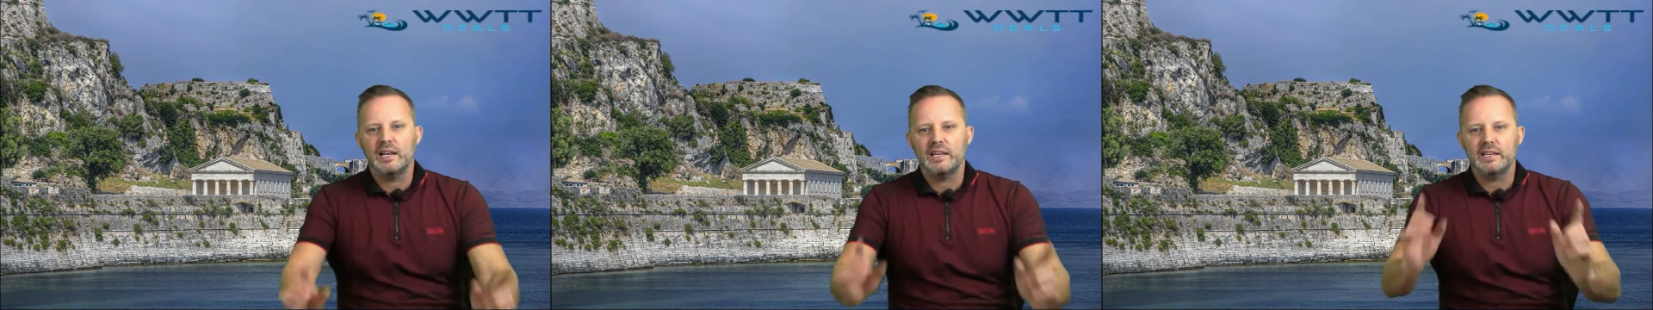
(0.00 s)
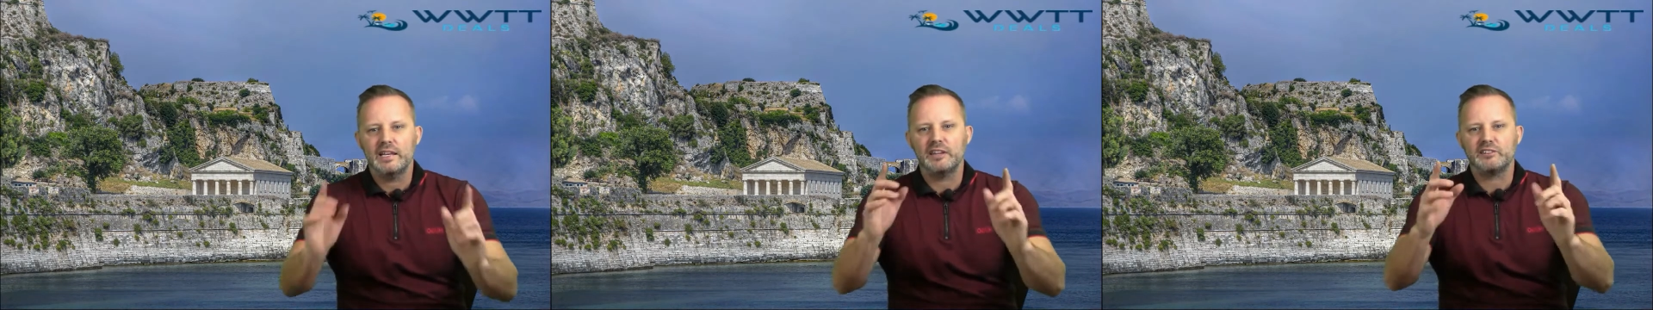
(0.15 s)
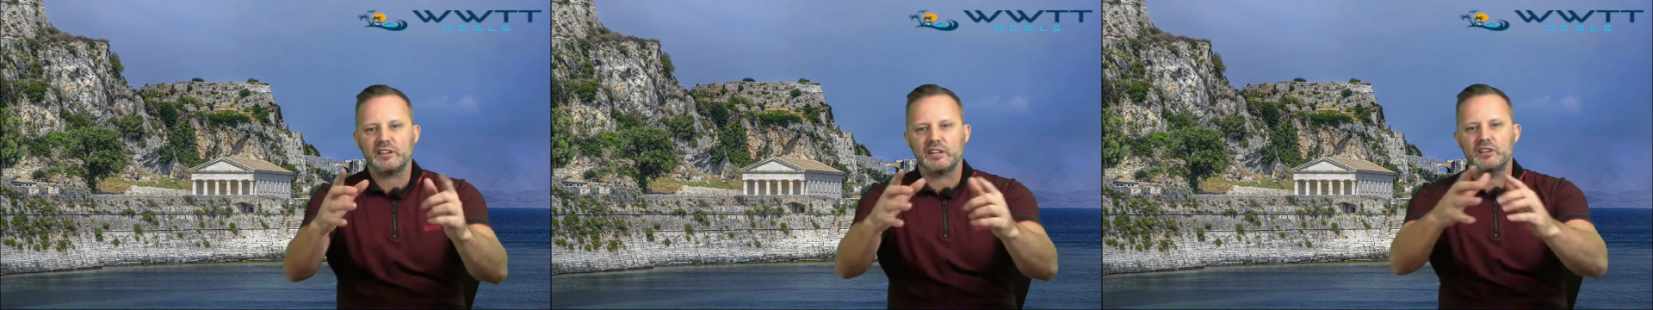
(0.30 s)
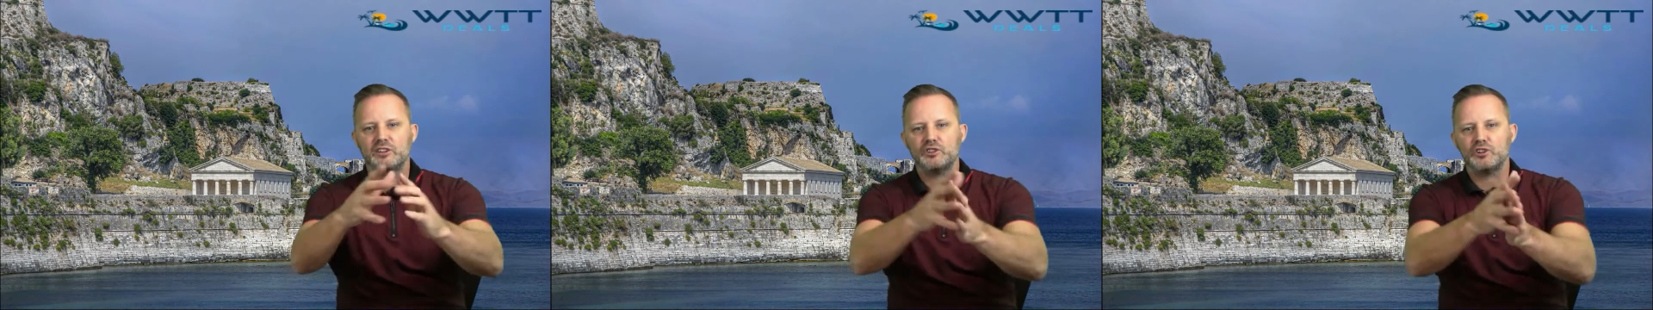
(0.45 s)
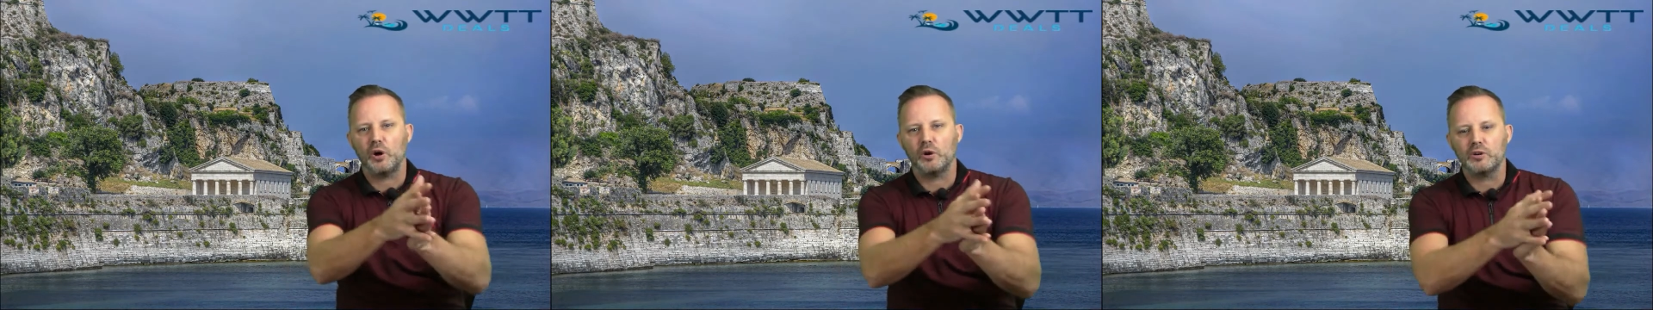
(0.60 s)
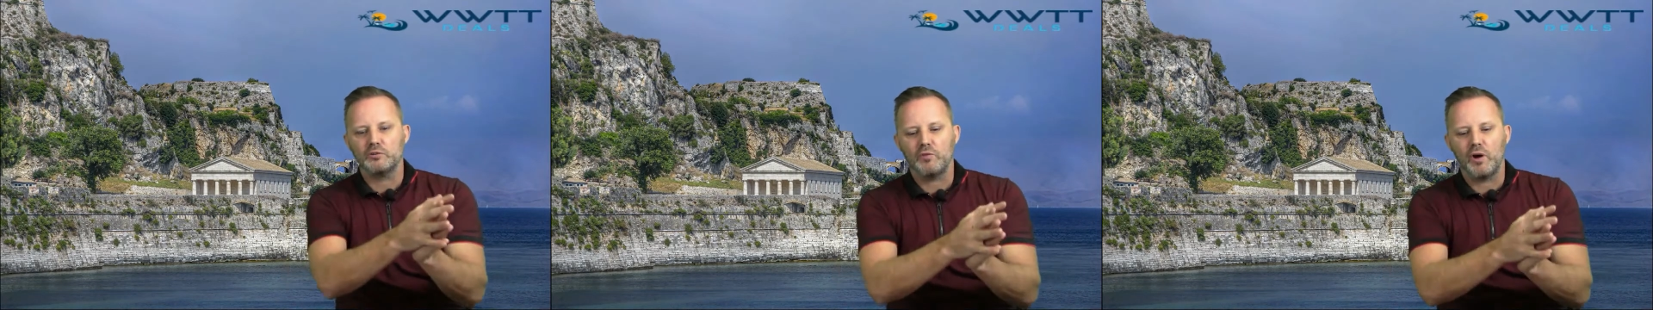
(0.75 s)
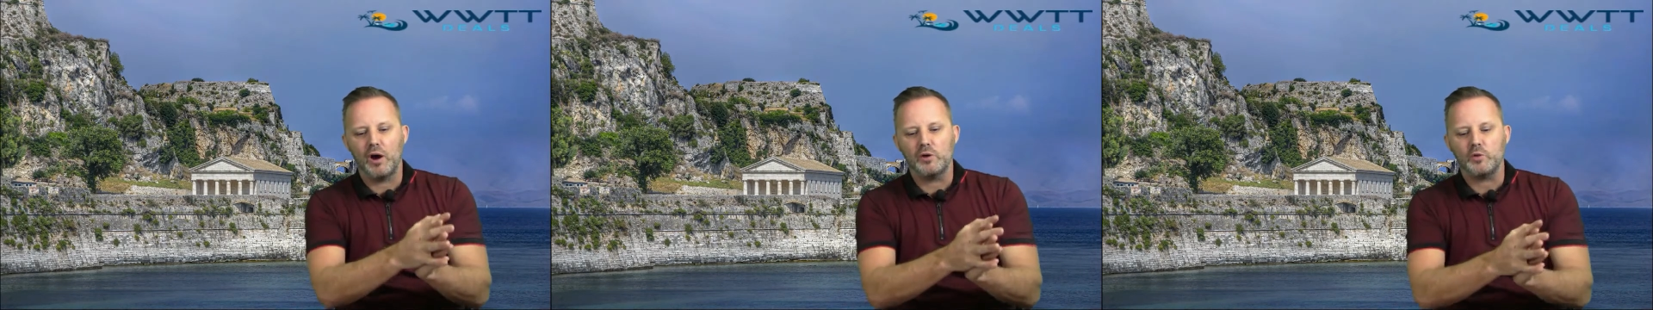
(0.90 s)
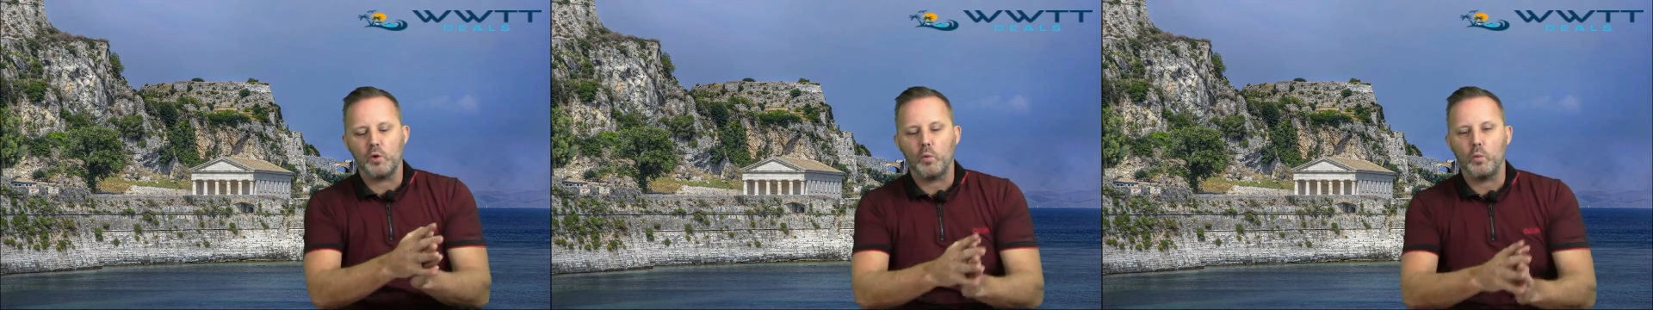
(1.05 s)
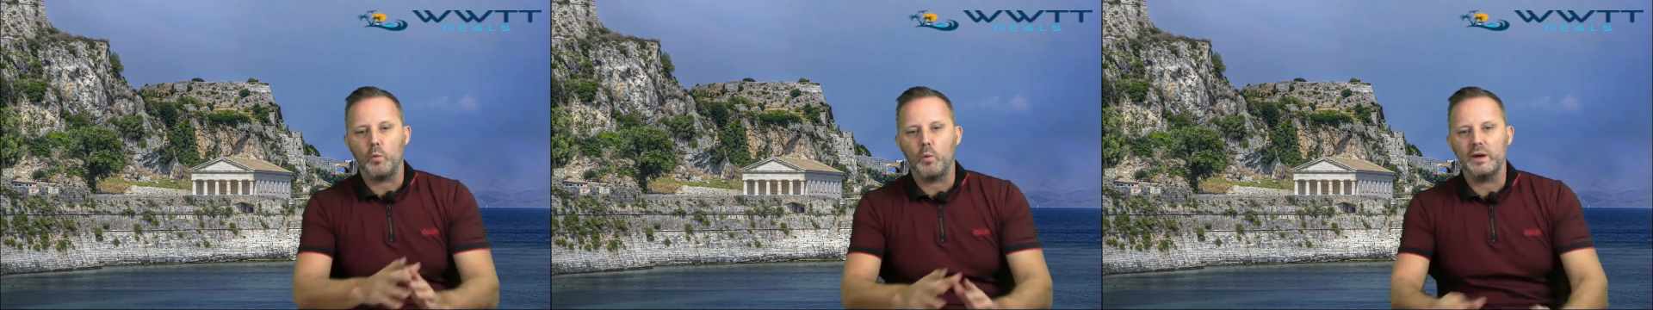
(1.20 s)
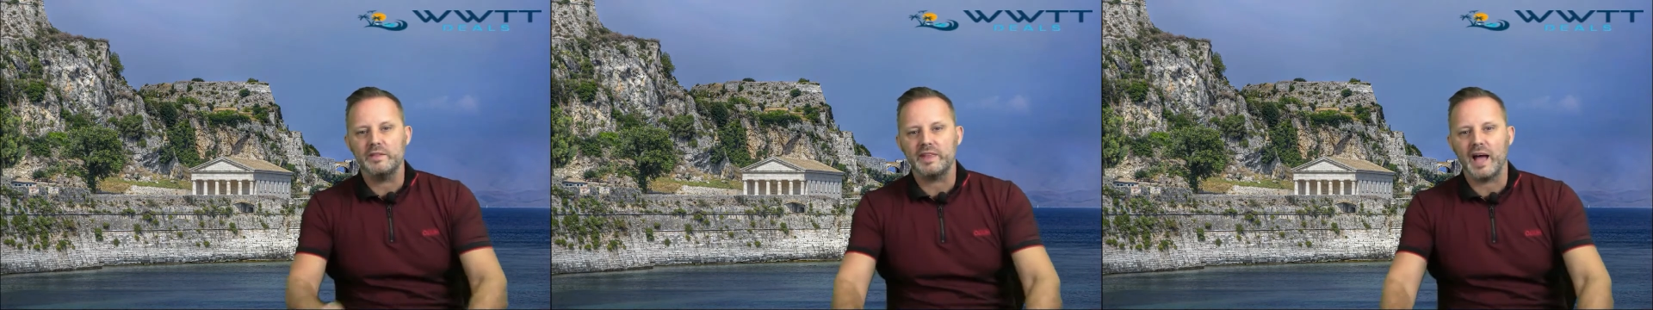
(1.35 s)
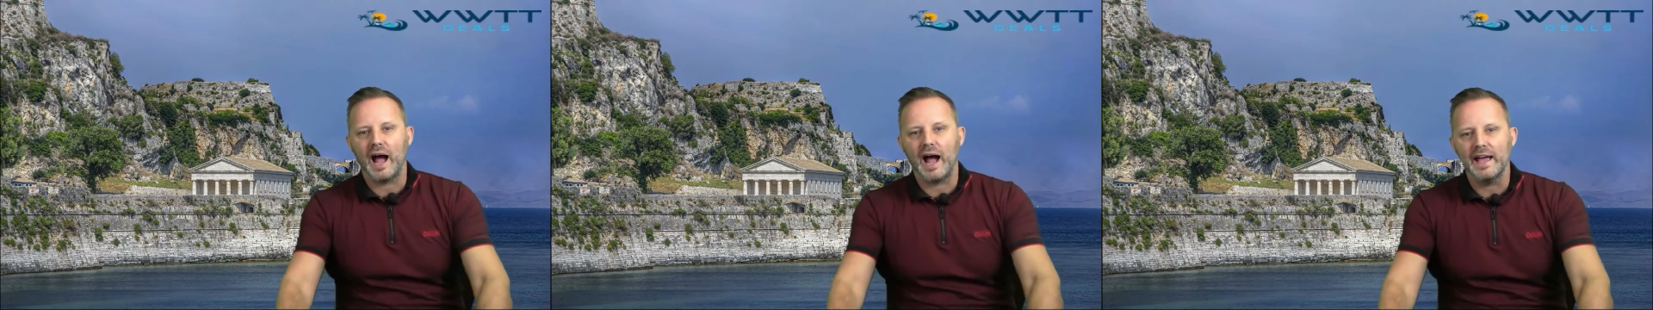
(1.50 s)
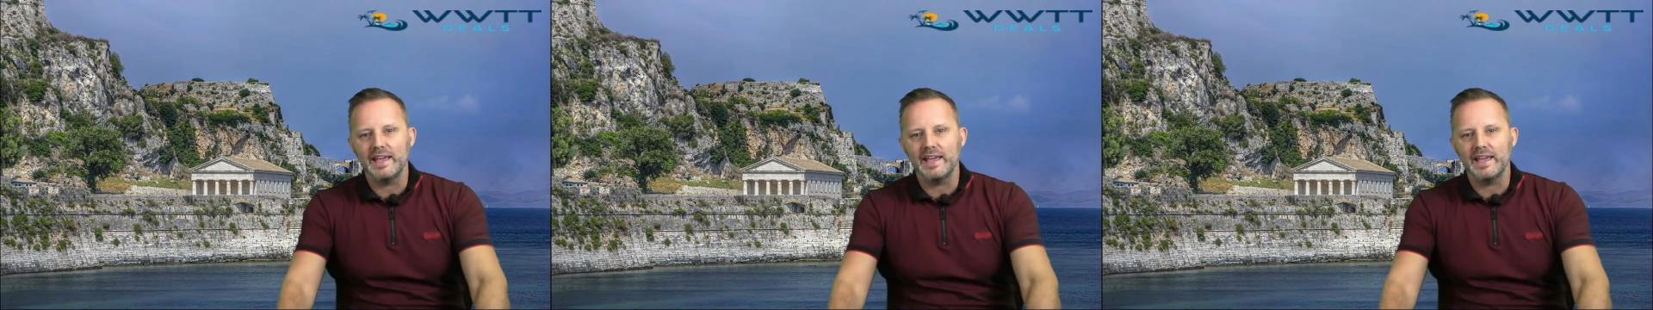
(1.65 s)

that's getting shot on the road with